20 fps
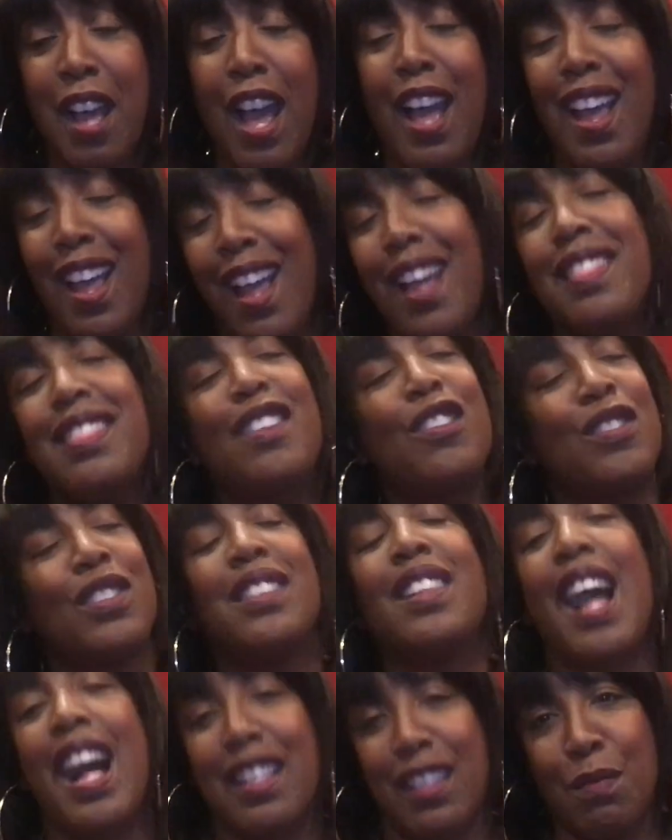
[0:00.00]
Uh, there's
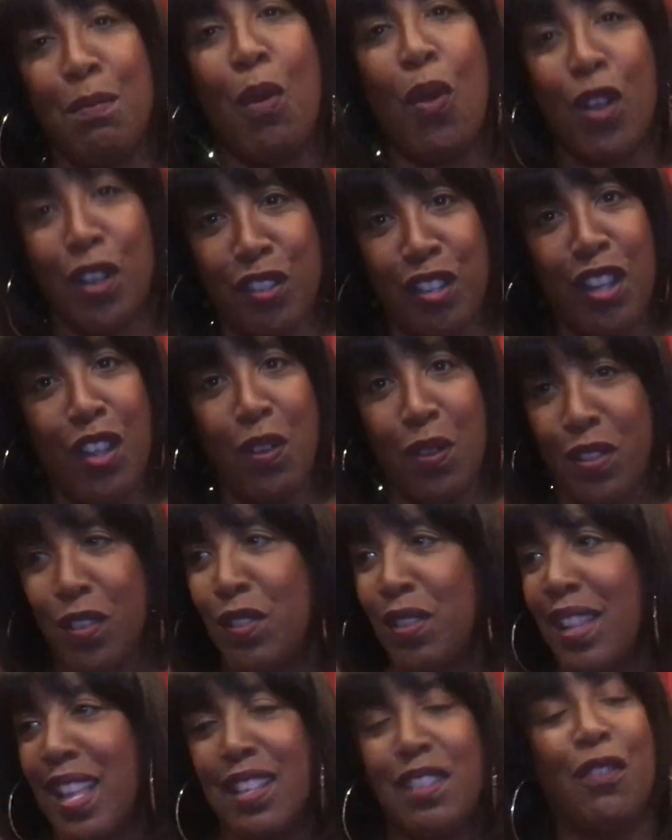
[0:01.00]
lots more too.
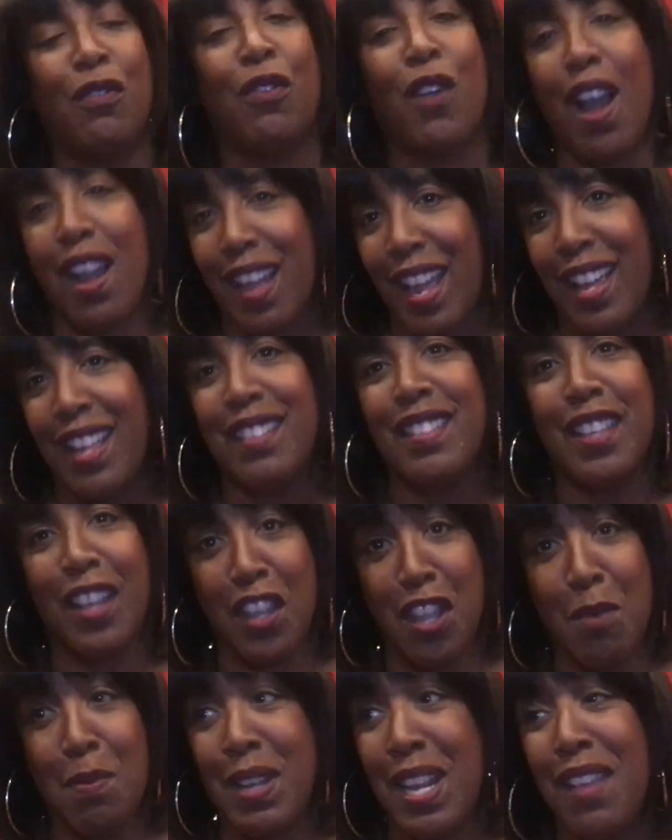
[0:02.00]
There's lots of rock I can tell
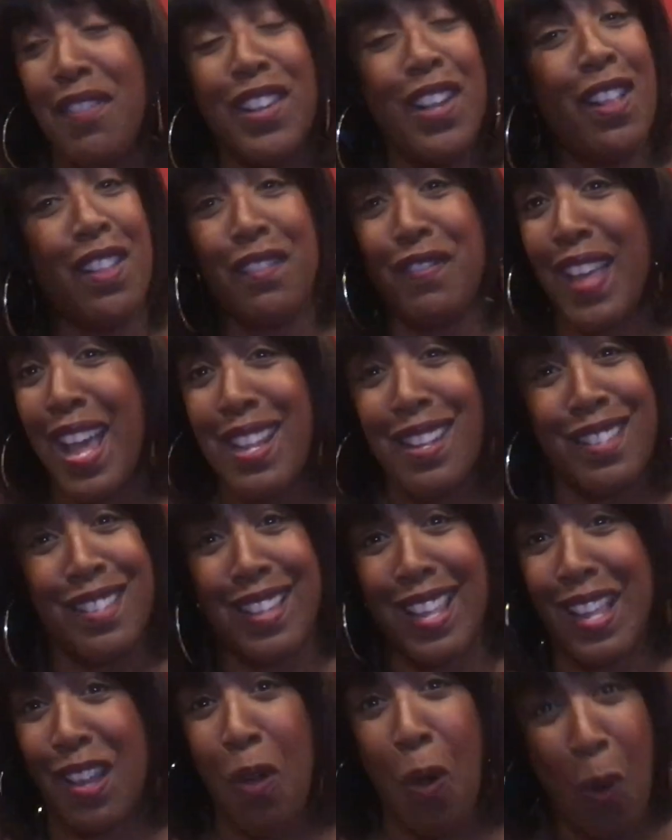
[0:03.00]
you, but even all of that is
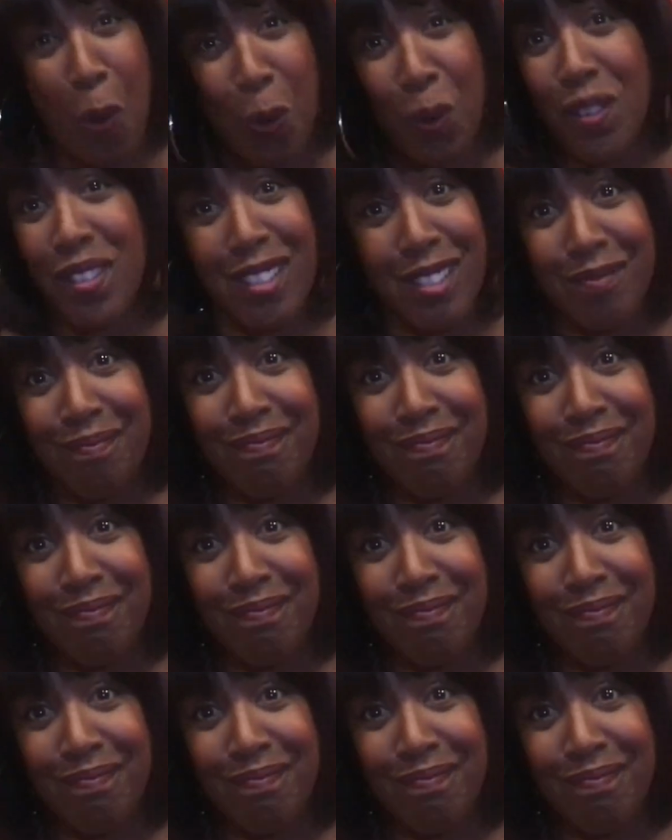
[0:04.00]
like old.